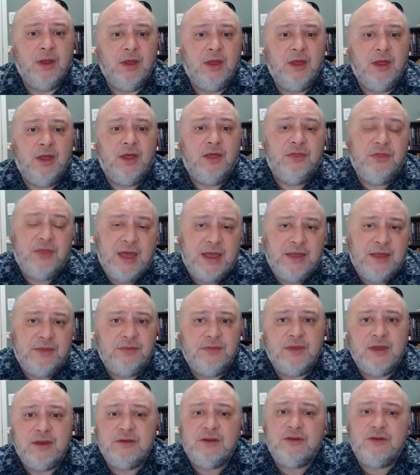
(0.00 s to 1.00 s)
Then
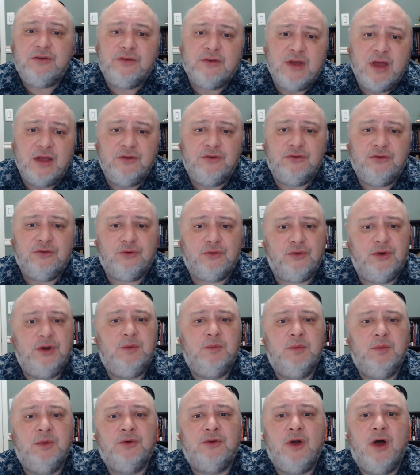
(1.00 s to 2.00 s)
they discuss
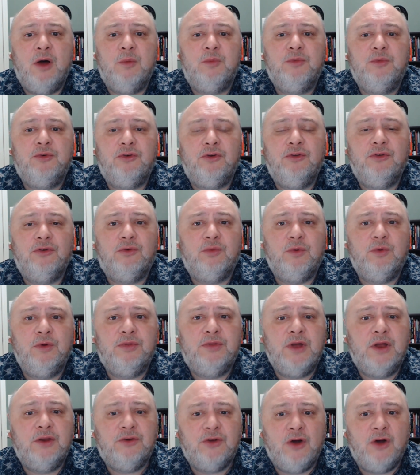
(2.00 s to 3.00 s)
treatment options with
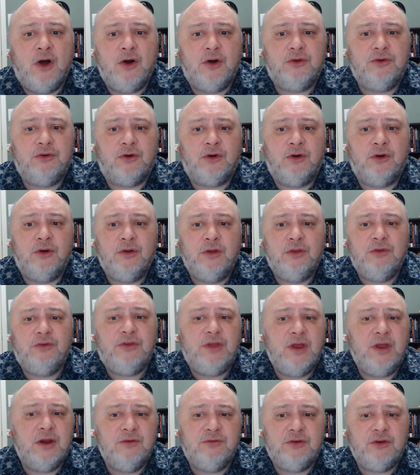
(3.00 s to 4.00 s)
their doctor
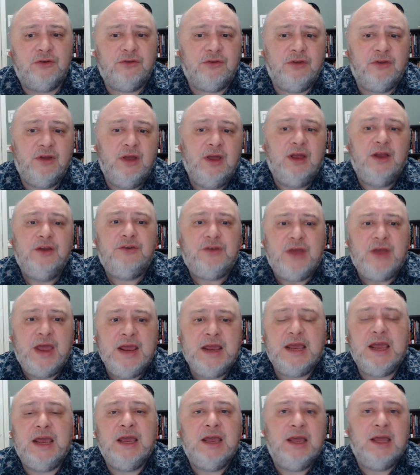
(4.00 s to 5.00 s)
instead of just
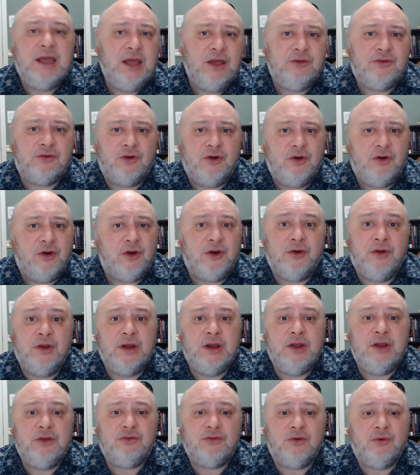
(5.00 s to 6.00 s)
taking his or her
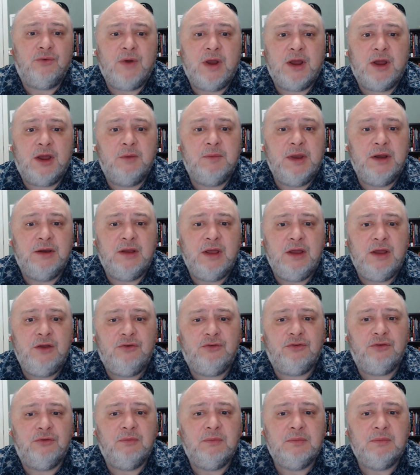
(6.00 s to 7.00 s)
initial
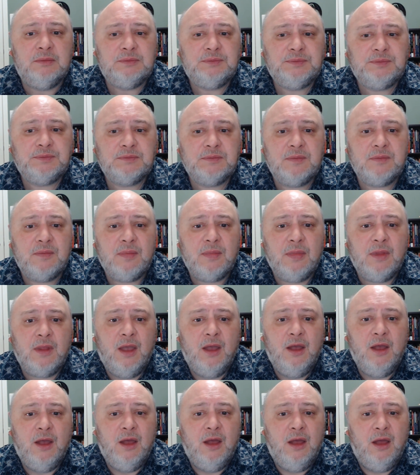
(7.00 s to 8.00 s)
recommendation.
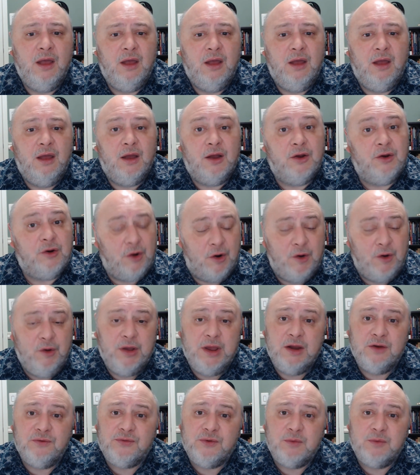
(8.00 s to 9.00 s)
Growing
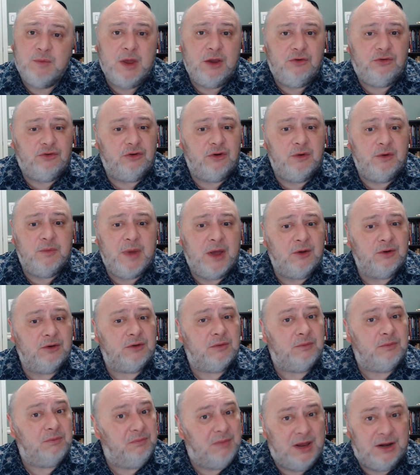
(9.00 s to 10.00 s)
information
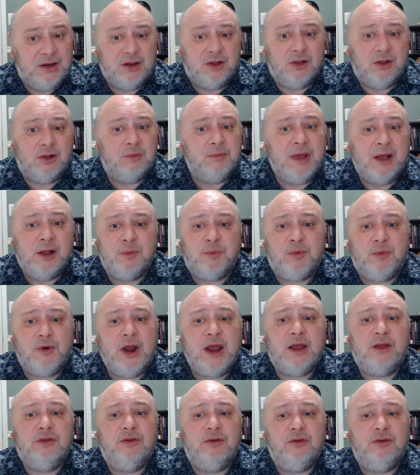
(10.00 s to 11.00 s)
about medical
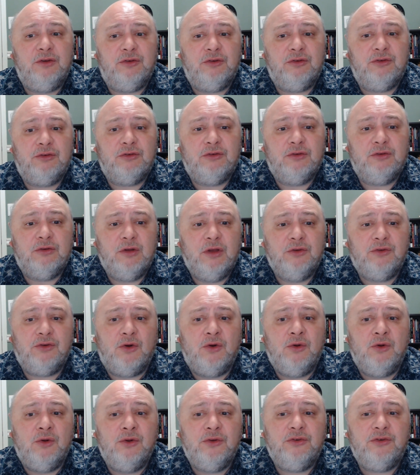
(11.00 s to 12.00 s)
malpractice has
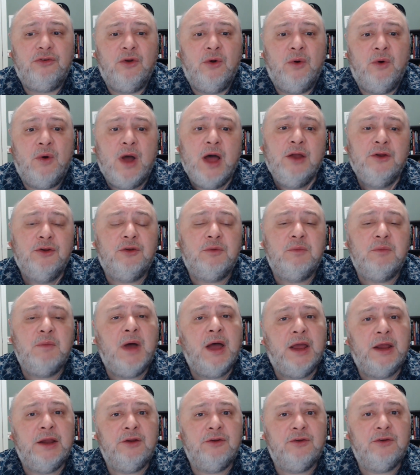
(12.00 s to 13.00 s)
also
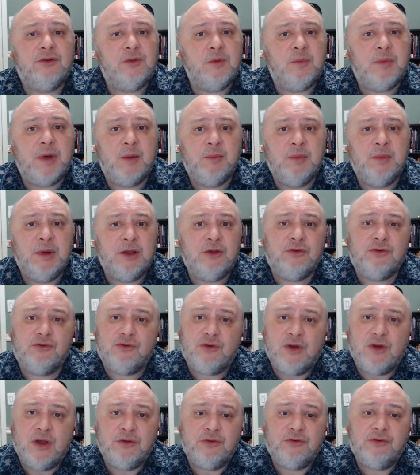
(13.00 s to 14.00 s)
undermined the public's
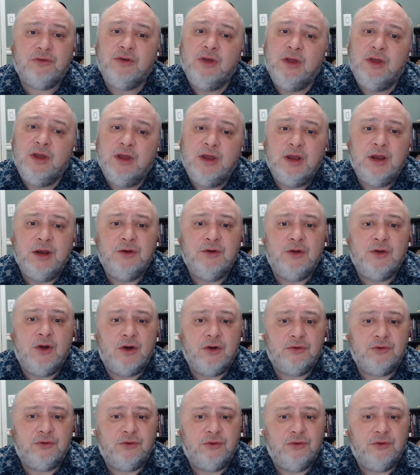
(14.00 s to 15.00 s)
trust in
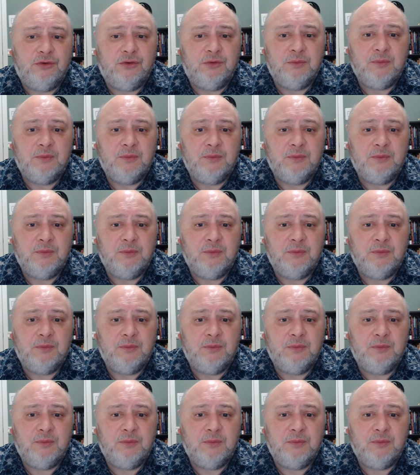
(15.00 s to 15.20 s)
doctors.